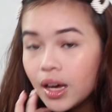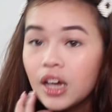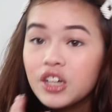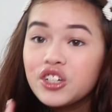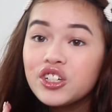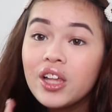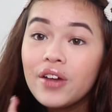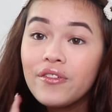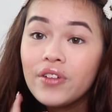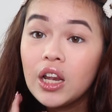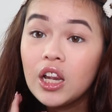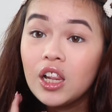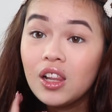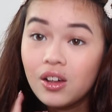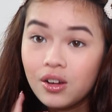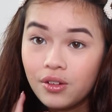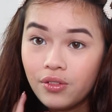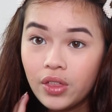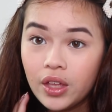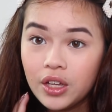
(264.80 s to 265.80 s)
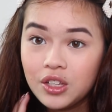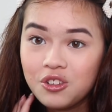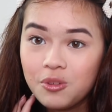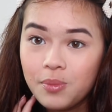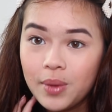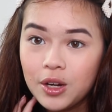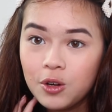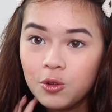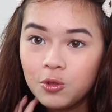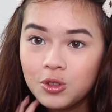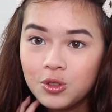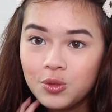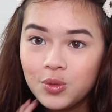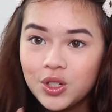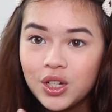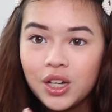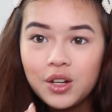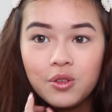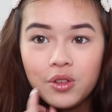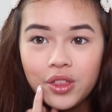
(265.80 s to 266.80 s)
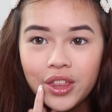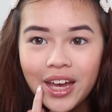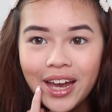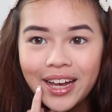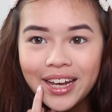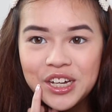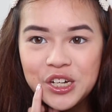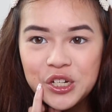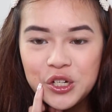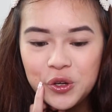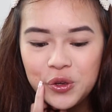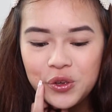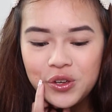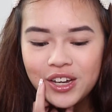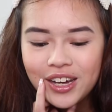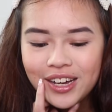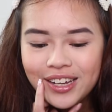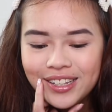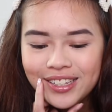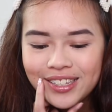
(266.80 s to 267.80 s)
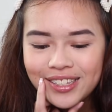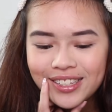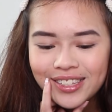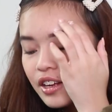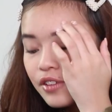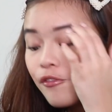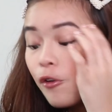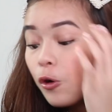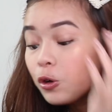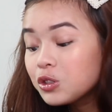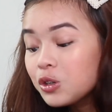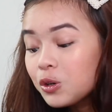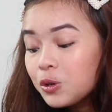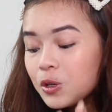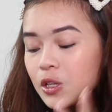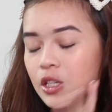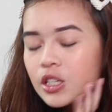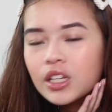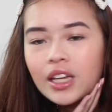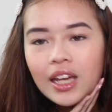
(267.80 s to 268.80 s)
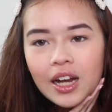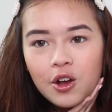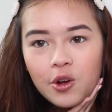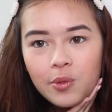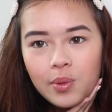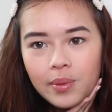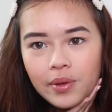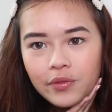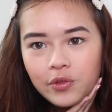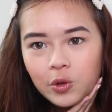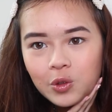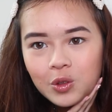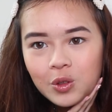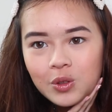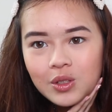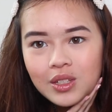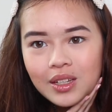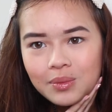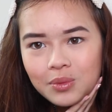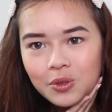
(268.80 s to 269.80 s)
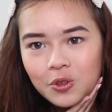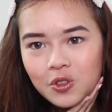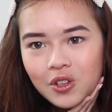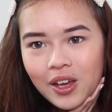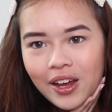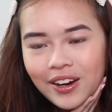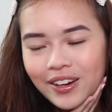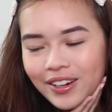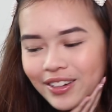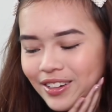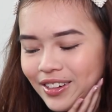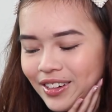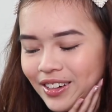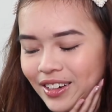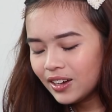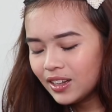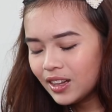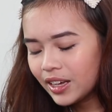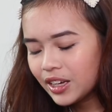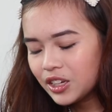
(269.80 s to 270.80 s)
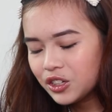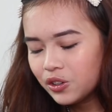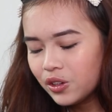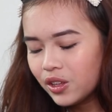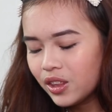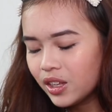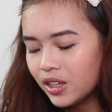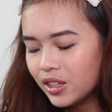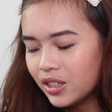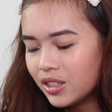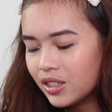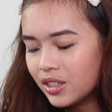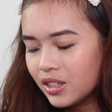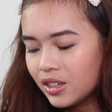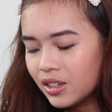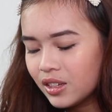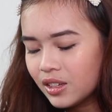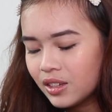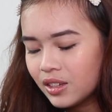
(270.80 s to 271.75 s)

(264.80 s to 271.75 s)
Actually, I have a lot of things on my notes, which I don't think I can show you guys. Photos. Can I open my photos? I'm so scared. Oh, I can show you this.